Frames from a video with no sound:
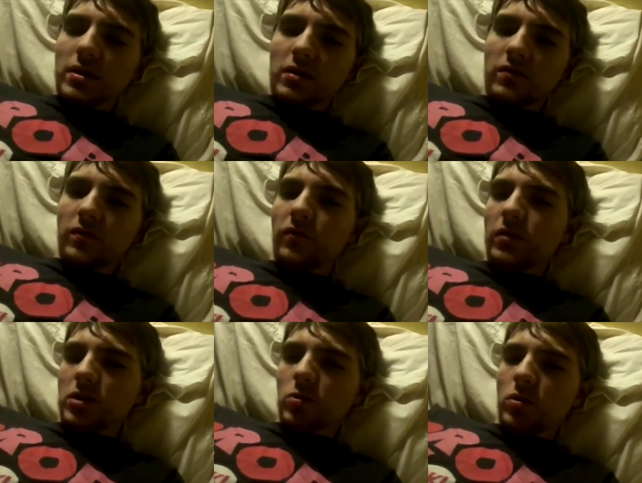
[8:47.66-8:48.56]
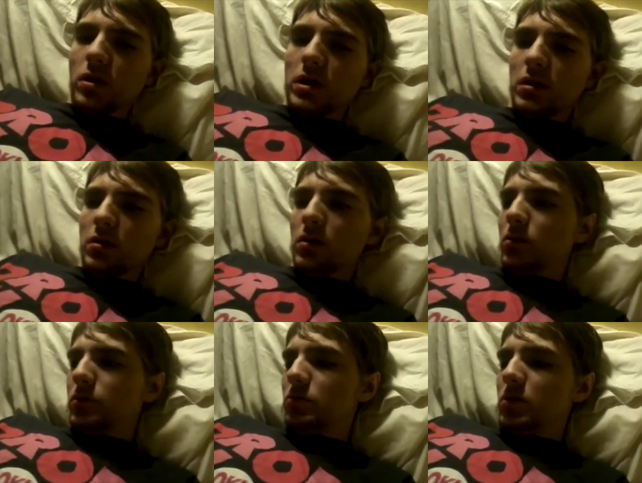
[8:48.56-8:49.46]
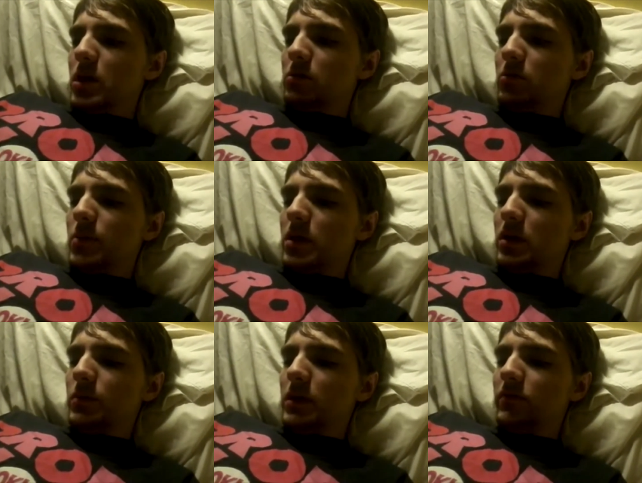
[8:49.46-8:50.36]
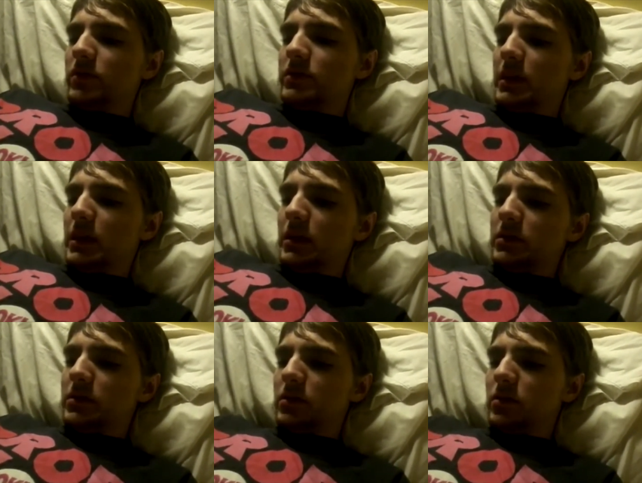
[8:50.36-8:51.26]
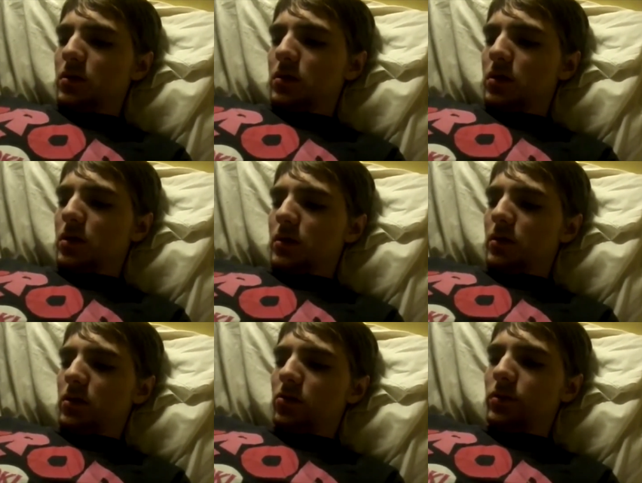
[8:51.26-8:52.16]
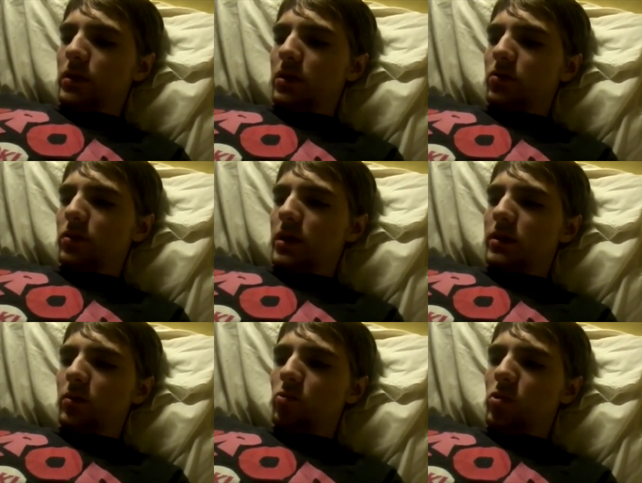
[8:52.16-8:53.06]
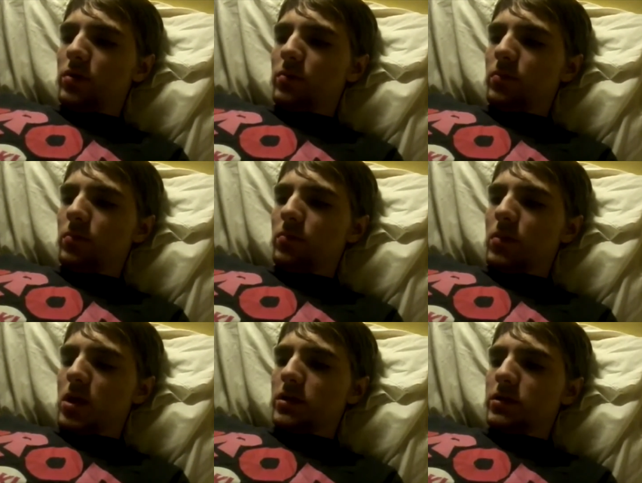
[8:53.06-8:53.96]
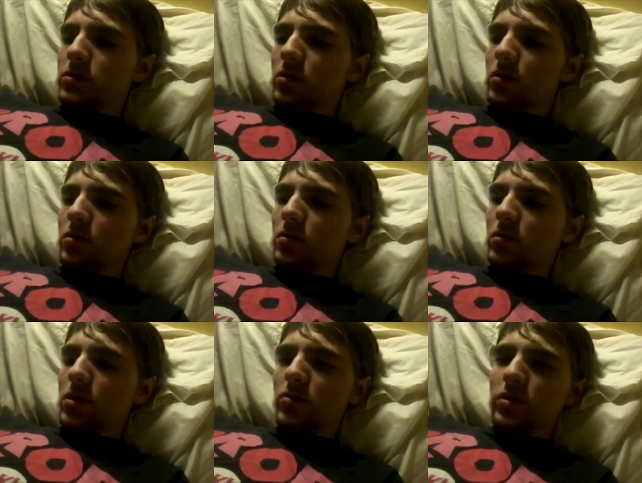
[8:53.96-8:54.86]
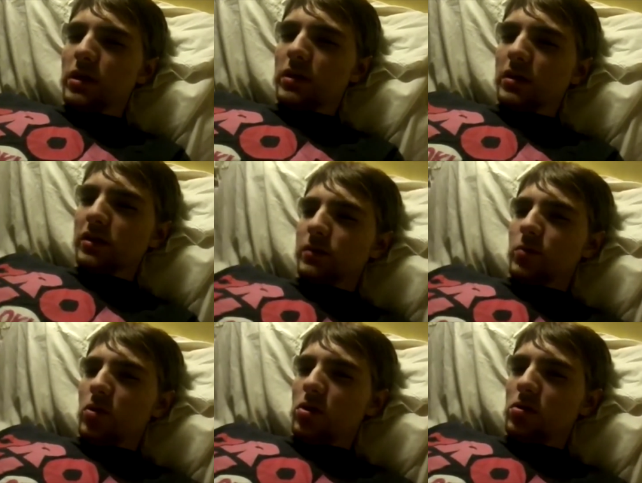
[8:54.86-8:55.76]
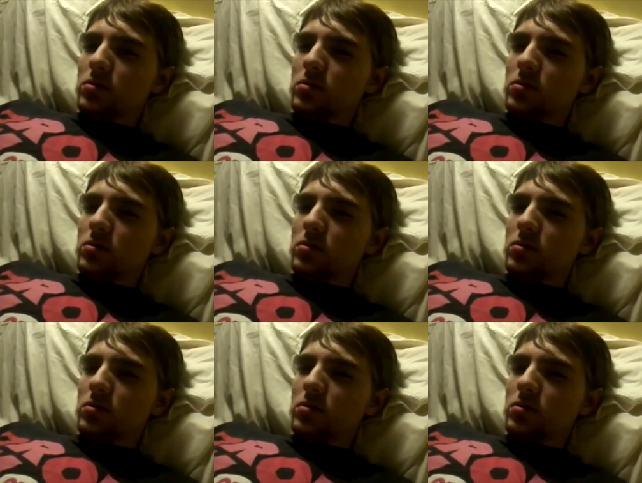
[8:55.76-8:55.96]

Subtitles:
like visually, it also kind of reminded me of Insidious. It only had the one monster. I don't think that's a spoiler.